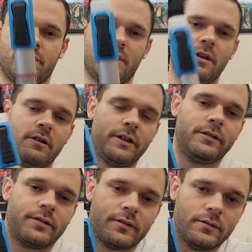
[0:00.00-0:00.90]
Here it
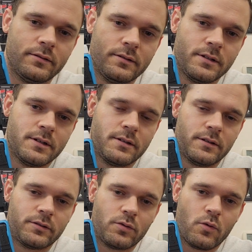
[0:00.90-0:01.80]
is.
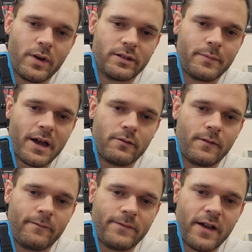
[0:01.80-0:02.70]
This tool weighs about
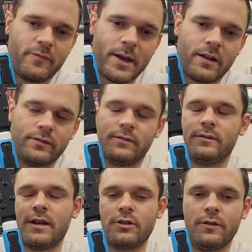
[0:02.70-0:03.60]
5 pounds. It's
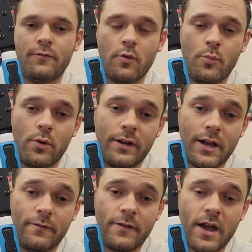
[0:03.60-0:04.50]
actually
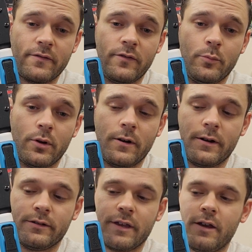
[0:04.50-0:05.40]
4.95 if you put it on
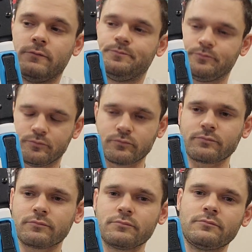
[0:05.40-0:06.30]
a scale.
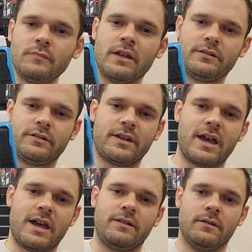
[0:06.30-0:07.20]
This is the
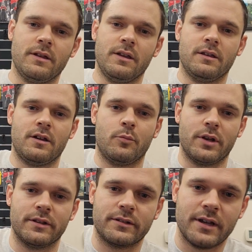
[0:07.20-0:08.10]
head. I'll bring
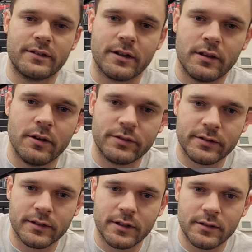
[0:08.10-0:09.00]
this nice and
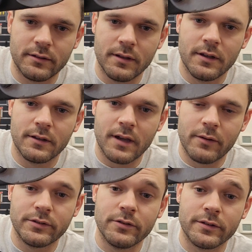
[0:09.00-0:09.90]
close. I
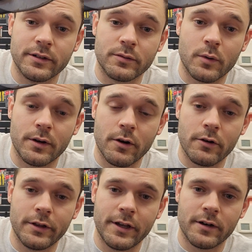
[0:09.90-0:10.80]
was using this one
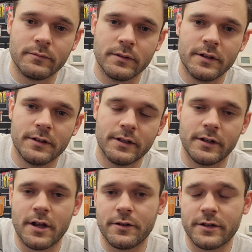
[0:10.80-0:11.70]
earlier in
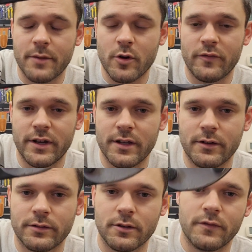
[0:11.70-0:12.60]
another demo video,
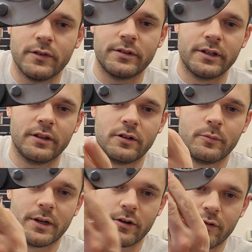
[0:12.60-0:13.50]
so if you see a little
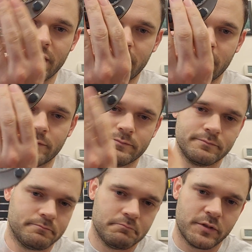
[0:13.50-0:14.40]
bit of grit here,
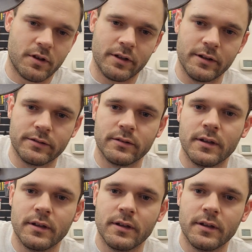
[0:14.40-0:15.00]
that's all it is.